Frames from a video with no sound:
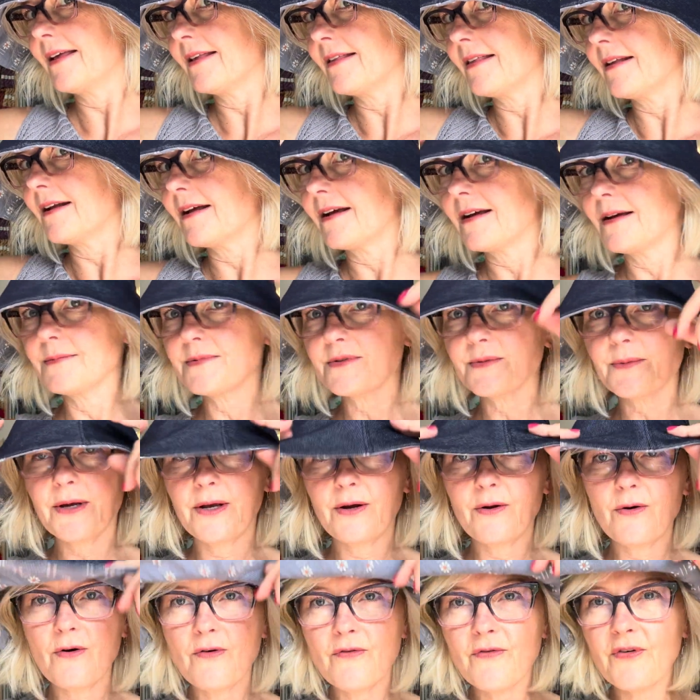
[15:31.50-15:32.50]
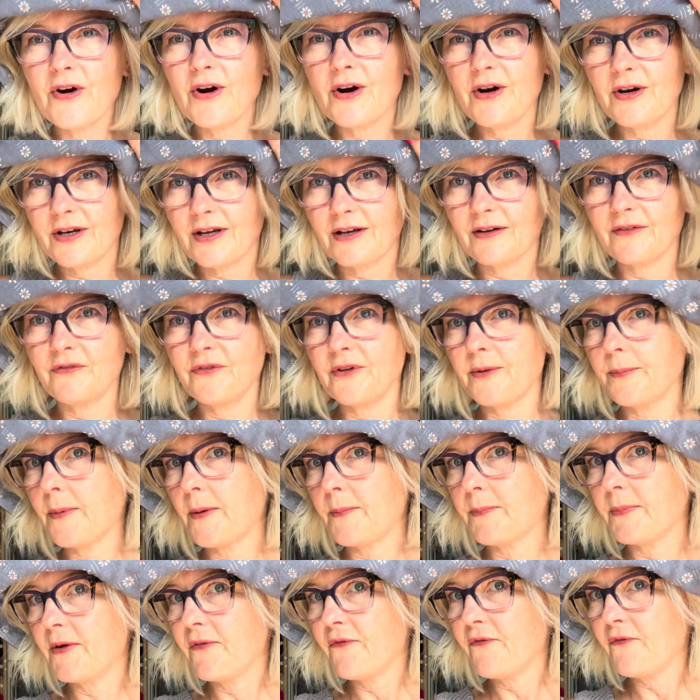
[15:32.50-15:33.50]
that it comes way over. You can flip
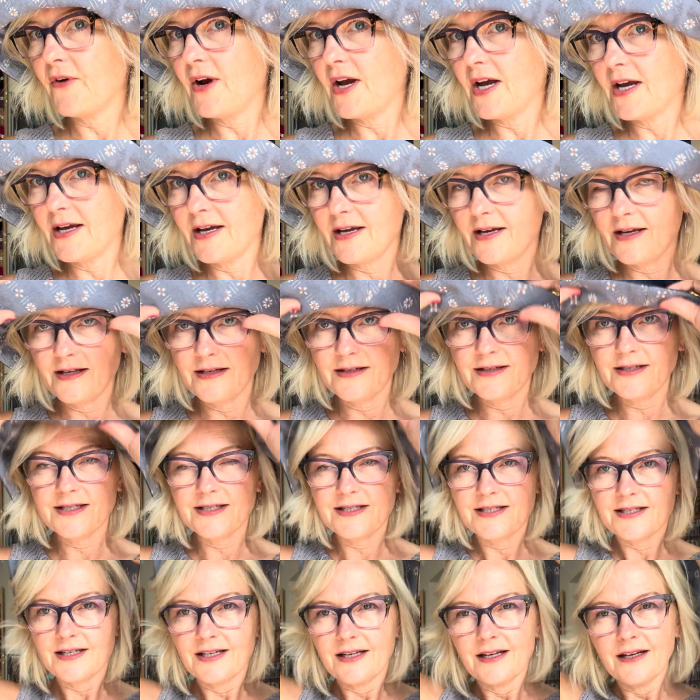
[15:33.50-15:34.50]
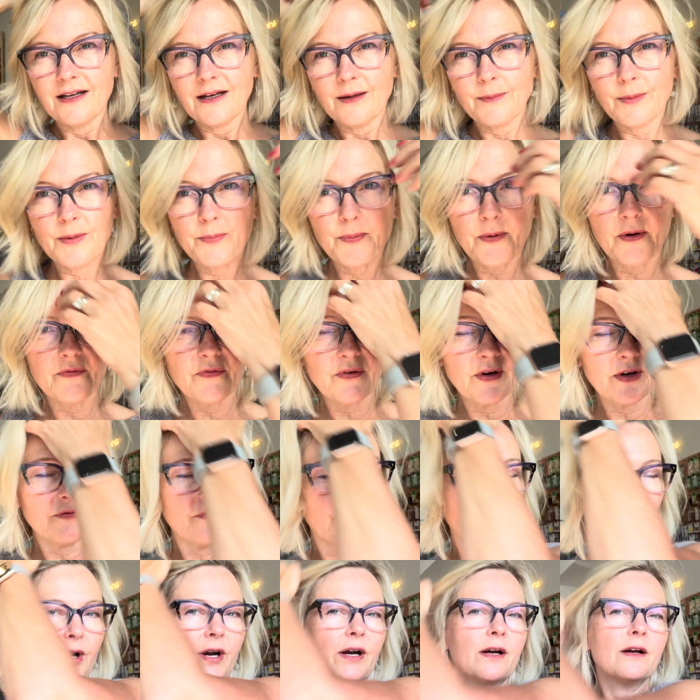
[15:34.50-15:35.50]
up the front. Be perfect
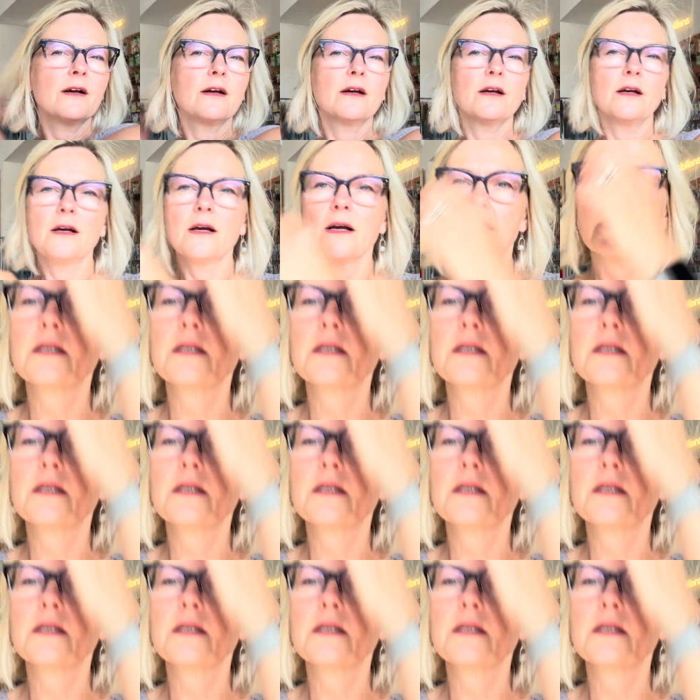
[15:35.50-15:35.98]
for a